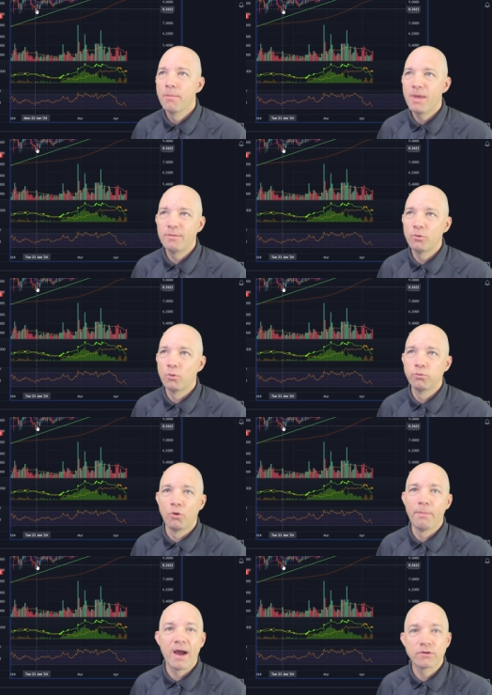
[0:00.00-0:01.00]
Maybe
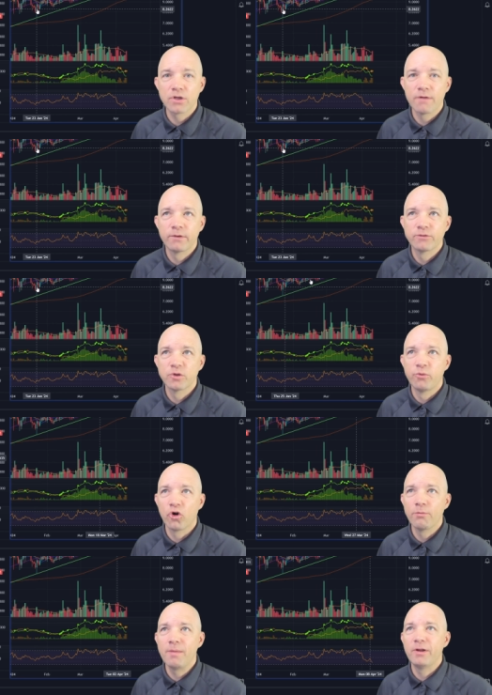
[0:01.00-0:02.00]
we'll bounce off of
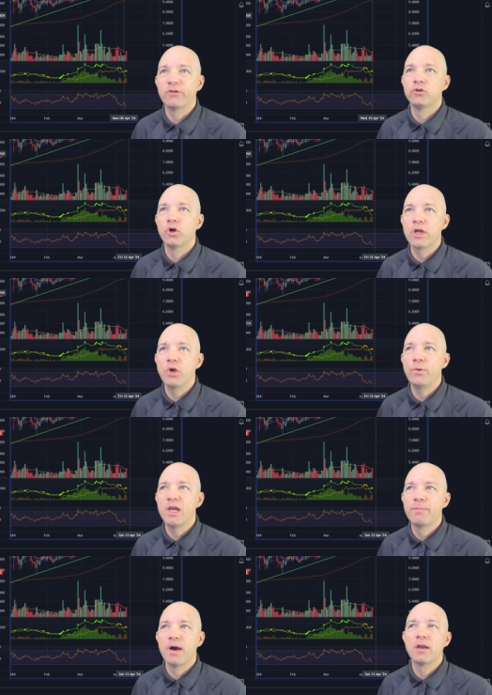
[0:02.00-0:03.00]
support. Maybe it's looking
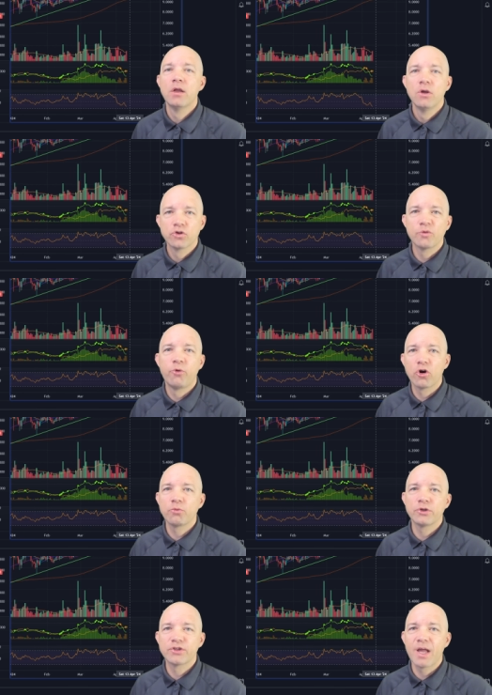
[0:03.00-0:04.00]
weak, but
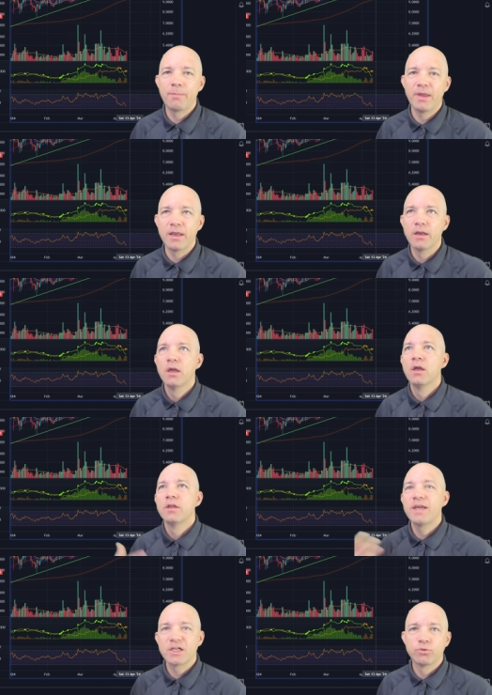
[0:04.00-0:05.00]
support will step in.
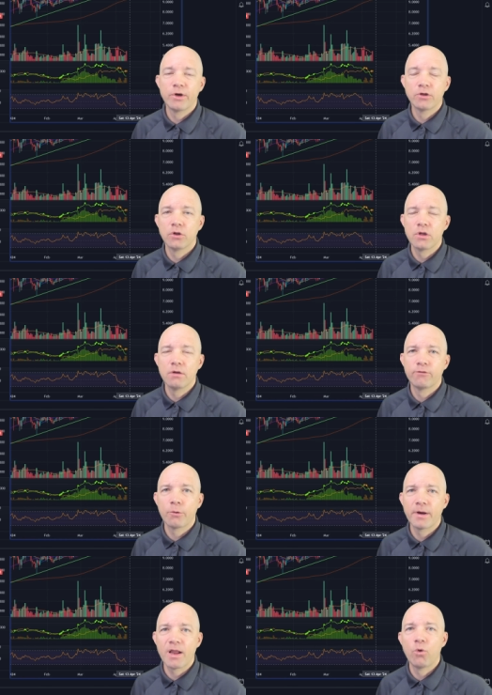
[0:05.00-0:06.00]
That's what you're looking
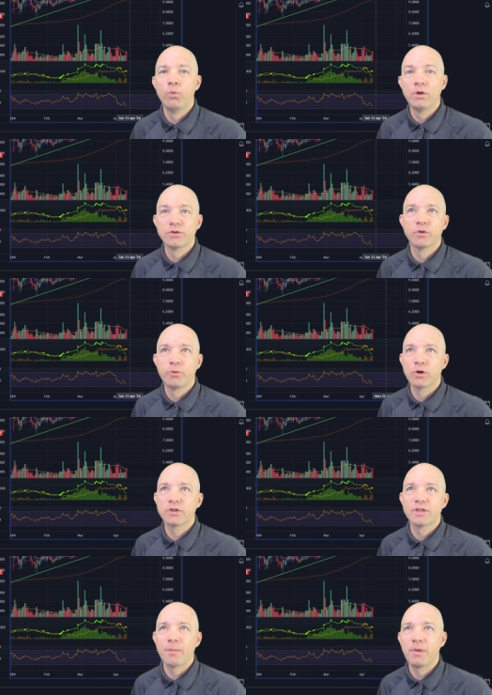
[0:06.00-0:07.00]
for right now. Will
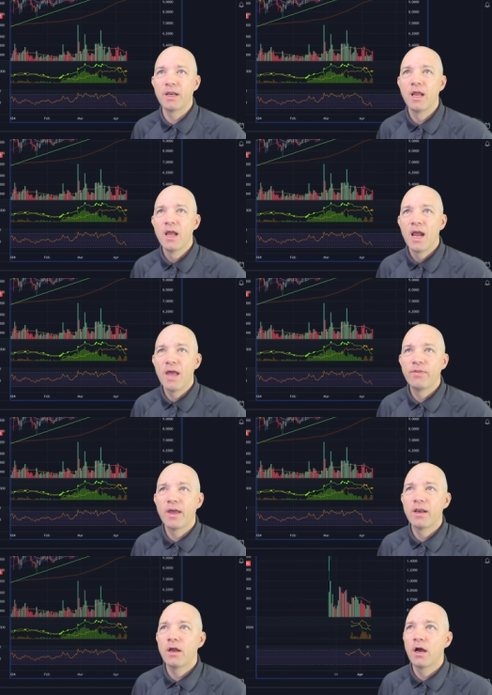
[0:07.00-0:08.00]
support step in? And
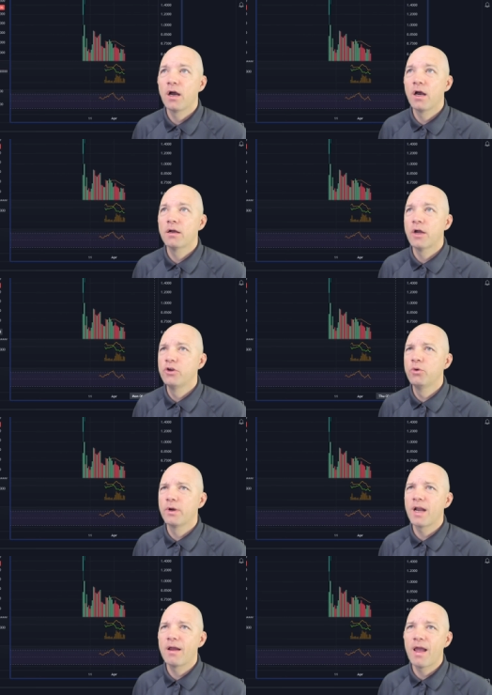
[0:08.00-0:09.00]
then a new
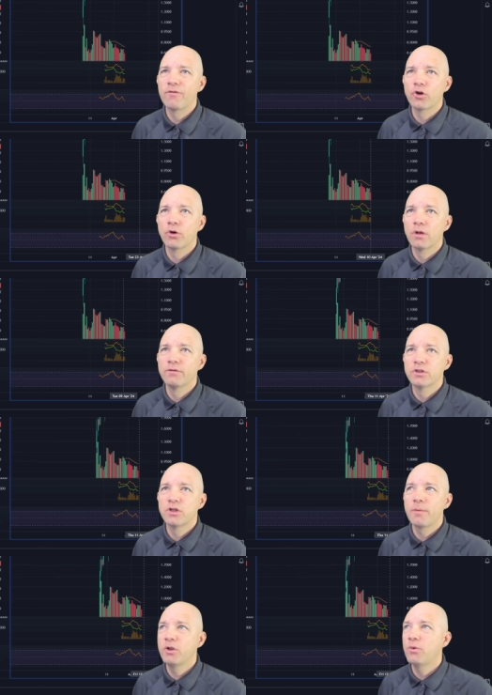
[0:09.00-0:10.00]
one I haven't heard of is
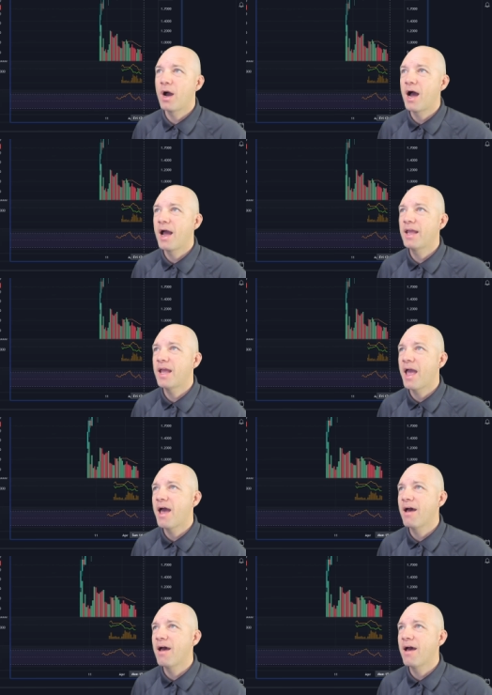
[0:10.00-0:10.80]
WIF.